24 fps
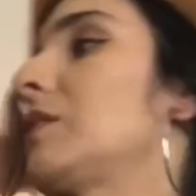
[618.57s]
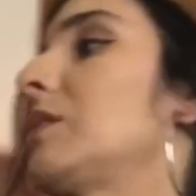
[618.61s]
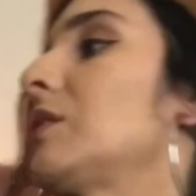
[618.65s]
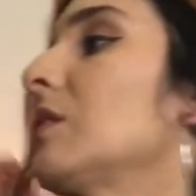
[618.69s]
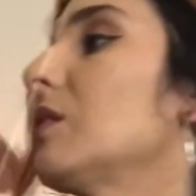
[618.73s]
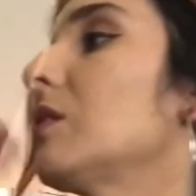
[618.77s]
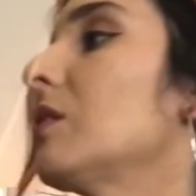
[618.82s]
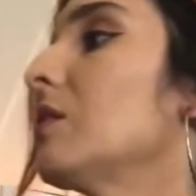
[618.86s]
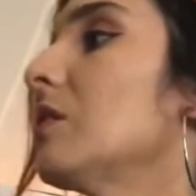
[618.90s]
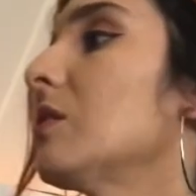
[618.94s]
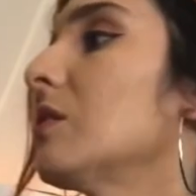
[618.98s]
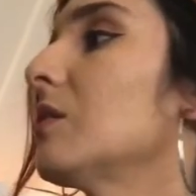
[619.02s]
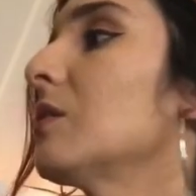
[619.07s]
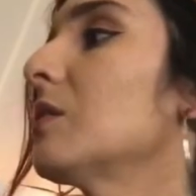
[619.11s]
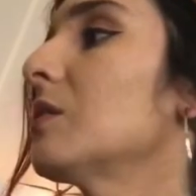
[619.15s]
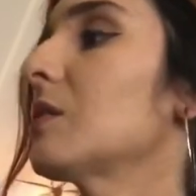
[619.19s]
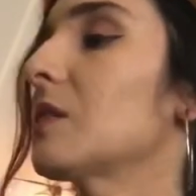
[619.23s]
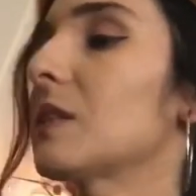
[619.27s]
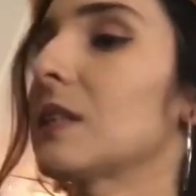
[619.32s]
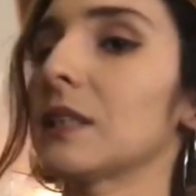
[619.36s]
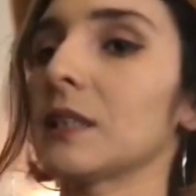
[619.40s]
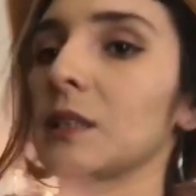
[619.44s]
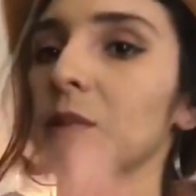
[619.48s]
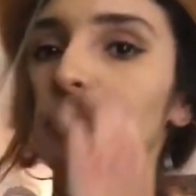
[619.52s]
So
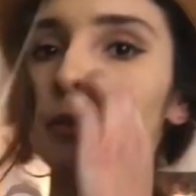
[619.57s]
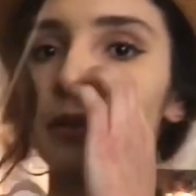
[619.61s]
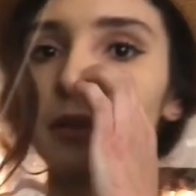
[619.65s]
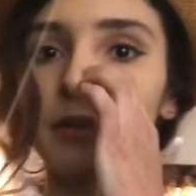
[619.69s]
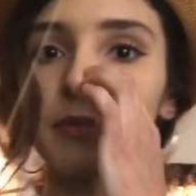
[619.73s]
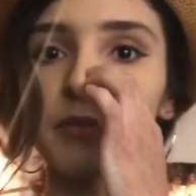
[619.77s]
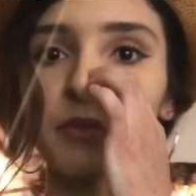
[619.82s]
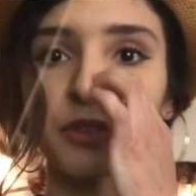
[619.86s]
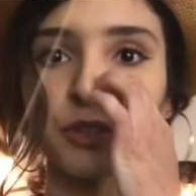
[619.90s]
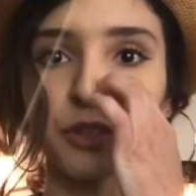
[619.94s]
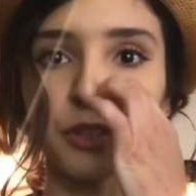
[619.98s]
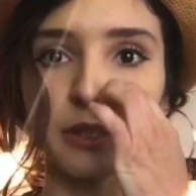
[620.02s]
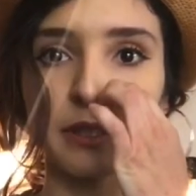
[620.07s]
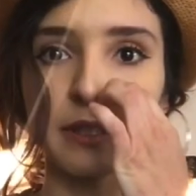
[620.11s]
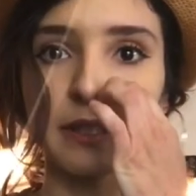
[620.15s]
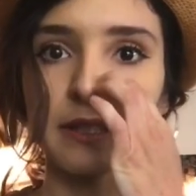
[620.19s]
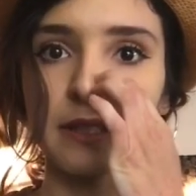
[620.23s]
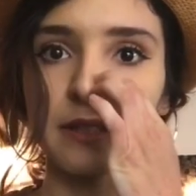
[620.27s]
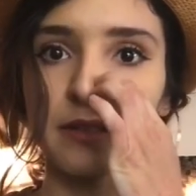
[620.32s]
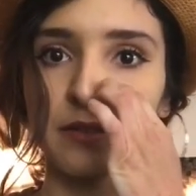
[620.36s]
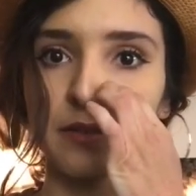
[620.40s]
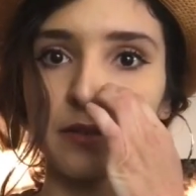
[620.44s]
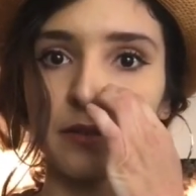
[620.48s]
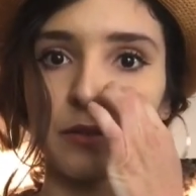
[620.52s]
that's pretty much
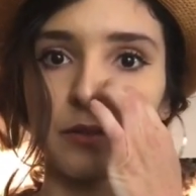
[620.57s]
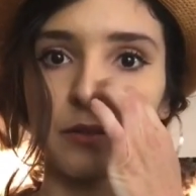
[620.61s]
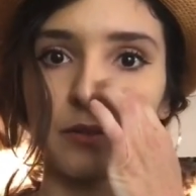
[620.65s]
it